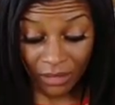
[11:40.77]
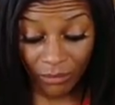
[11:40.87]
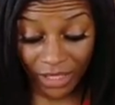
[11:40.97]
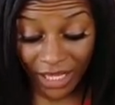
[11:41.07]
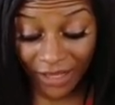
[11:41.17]

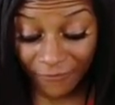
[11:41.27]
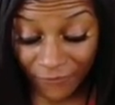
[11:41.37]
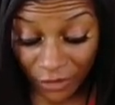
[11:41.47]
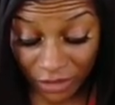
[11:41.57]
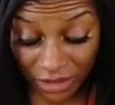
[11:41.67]
But I
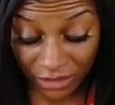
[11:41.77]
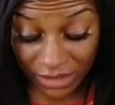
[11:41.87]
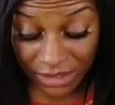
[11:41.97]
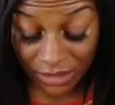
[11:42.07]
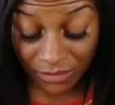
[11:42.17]
feel that
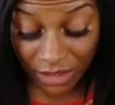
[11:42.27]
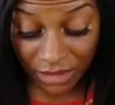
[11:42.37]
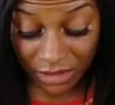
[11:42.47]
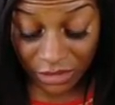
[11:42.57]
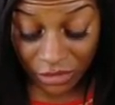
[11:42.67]
there's
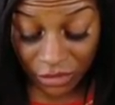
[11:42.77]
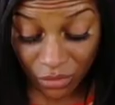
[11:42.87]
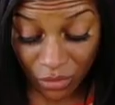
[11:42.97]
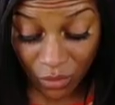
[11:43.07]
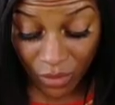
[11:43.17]
something to
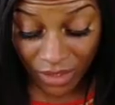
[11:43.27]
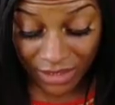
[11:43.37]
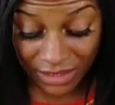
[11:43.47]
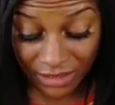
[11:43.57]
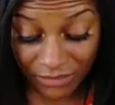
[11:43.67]
do with
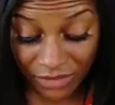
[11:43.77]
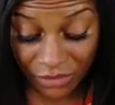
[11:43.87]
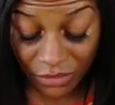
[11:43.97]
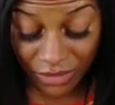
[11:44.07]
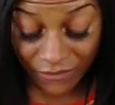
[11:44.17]
some
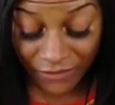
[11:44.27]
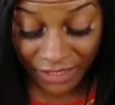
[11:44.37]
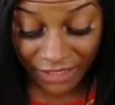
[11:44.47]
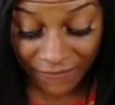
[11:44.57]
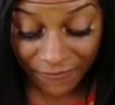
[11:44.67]
sort of
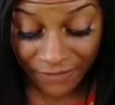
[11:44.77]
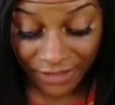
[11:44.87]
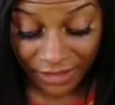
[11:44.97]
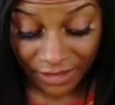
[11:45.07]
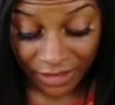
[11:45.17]
theft
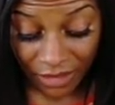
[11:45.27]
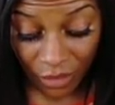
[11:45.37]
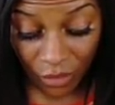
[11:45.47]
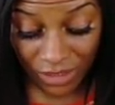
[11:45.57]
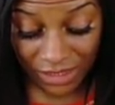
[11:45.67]

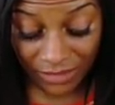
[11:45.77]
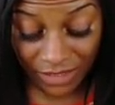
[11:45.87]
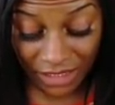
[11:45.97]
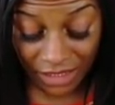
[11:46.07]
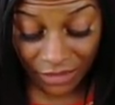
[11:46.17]
or
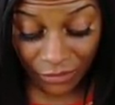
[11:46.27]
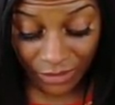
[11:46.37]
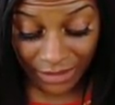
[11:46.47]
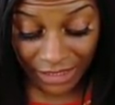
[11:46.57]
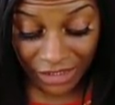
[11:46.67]
something in
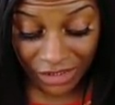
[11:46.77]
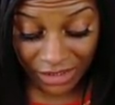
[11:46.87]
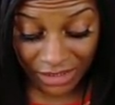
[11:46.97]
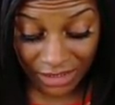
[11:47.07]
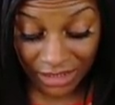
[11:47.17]
relation
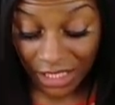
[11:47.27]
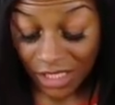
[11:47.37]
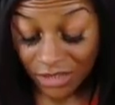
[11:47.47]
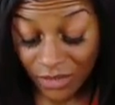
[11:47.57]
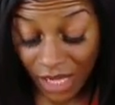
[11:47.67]
to this.
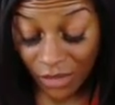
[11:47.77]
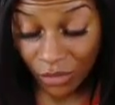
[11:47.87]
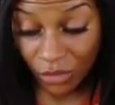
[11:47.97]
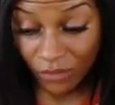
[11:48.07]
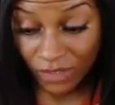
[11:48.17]
So I
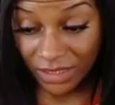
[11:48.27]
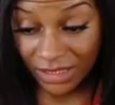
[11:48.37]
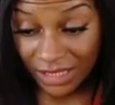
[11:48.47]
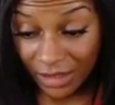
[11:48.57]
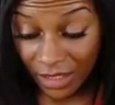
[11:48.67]
don't know if this
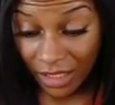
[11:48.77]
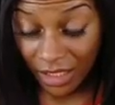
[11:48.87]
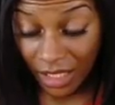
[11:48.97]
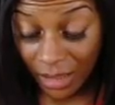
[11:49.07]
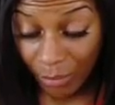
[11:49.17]
is
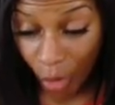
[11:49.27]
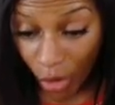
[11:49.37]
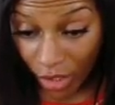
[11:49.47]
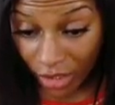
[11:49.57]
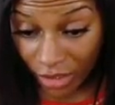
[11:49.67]
a
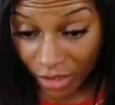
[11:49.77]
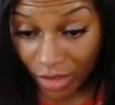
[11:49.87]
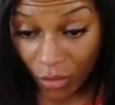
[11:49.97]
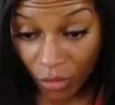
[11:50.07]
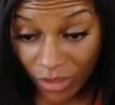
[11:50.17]

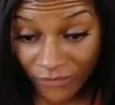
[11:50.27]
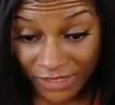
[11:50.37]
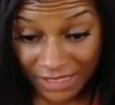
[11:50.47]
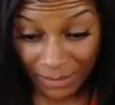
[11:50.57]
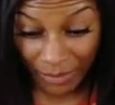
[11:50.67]
partner or if
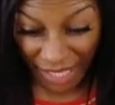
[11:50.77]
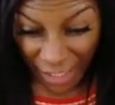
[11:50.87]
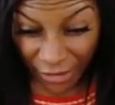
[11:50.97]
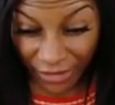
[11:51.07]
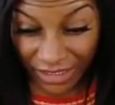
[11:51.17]
it's a
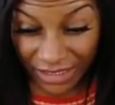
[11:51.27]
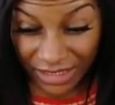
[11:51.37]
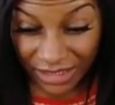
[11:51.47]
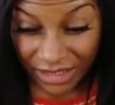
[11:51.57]
parent.